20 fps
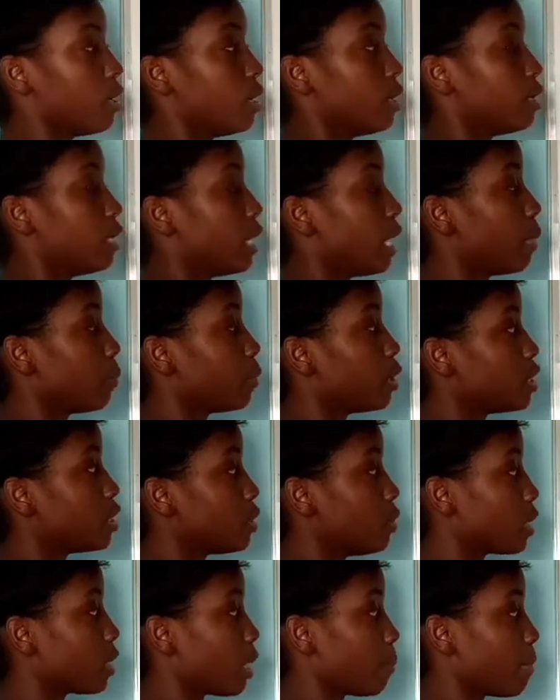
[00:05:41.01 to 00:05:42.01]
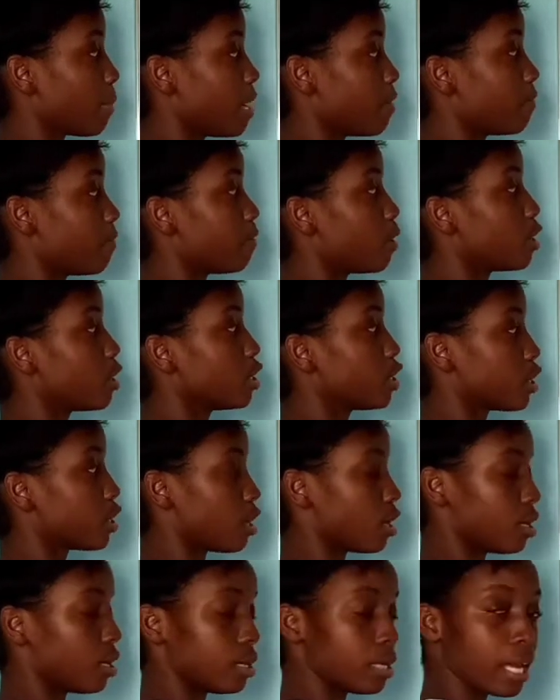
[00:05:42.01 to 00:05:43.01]
Then I'm going to look at my
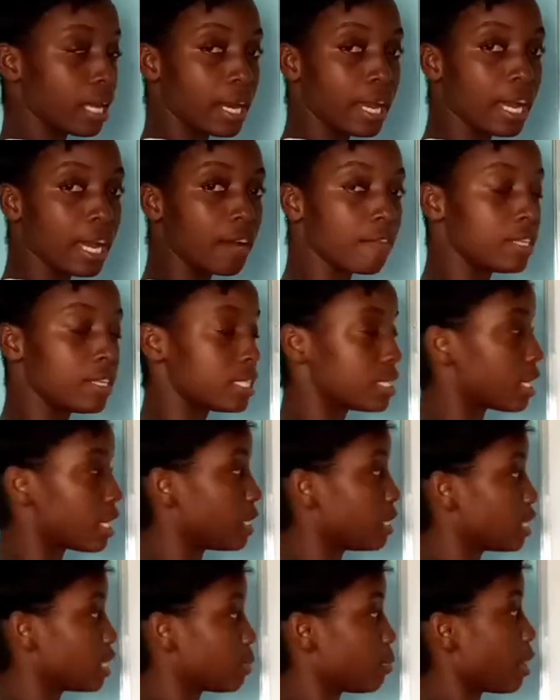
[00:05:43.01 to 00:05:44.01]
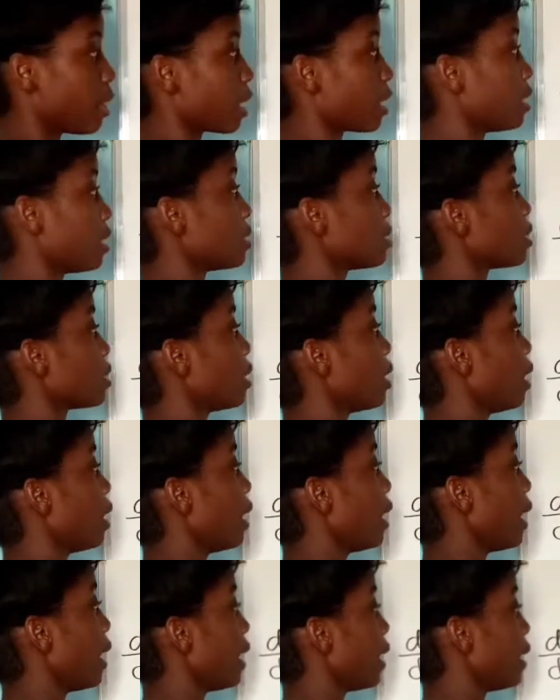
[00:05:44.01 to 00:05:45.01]
function that I have inside this bracket.
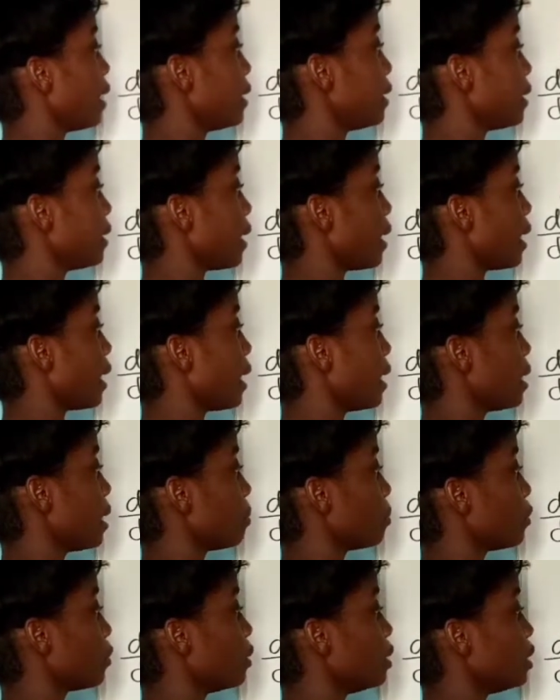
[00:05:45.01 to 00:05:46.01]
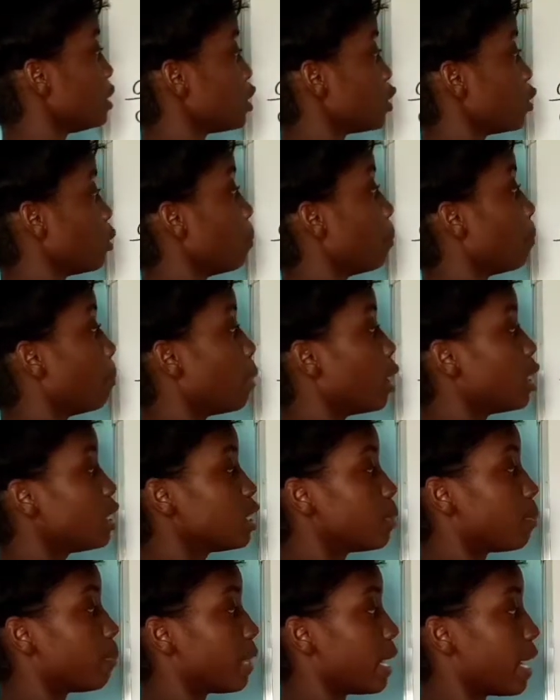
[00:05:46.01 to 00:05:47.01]
And I am going to
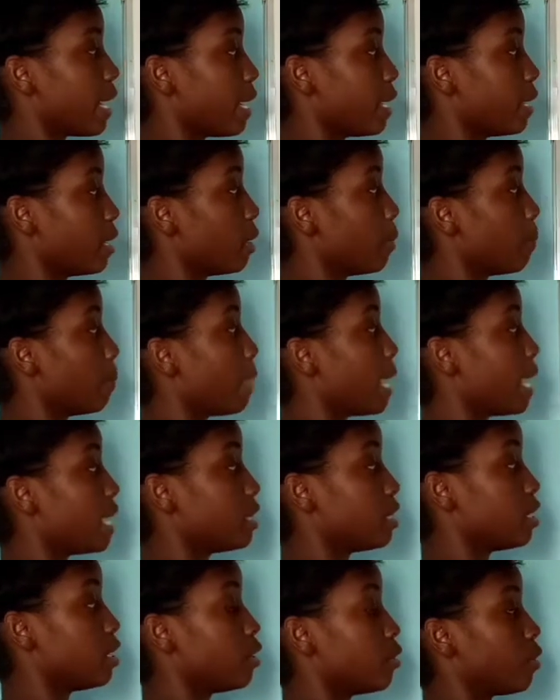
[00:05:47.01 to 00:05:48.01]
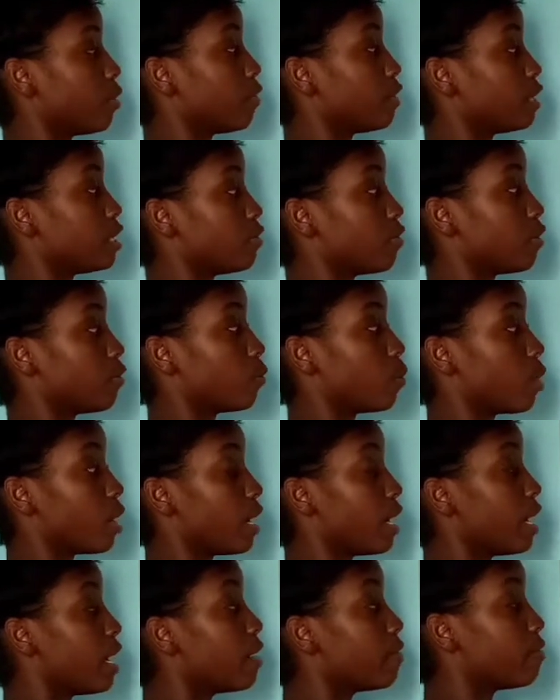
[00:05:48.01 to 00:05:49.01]
multiply by the derivative of
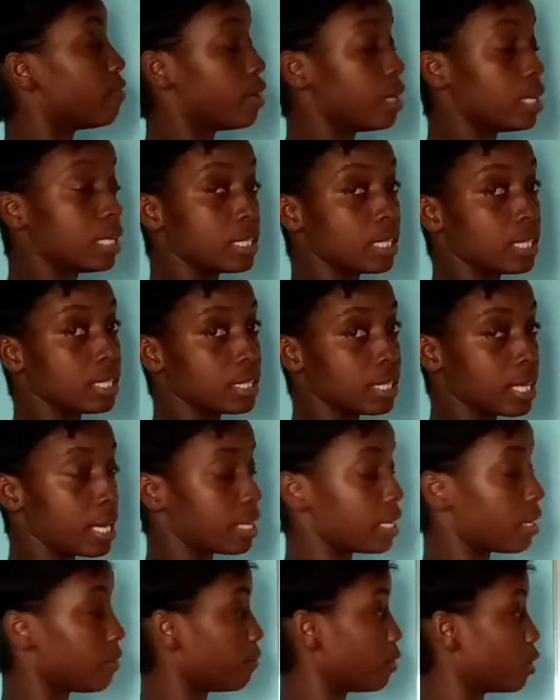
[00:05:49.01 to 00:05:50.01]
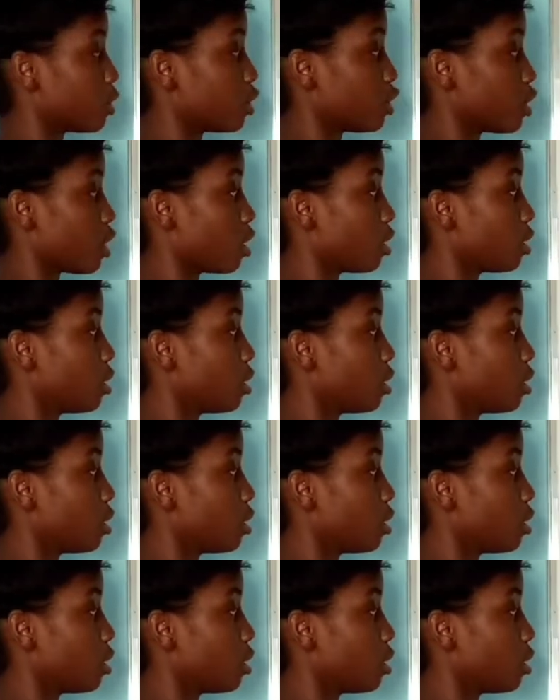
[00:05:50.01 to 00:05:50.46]
whatever is inside that function.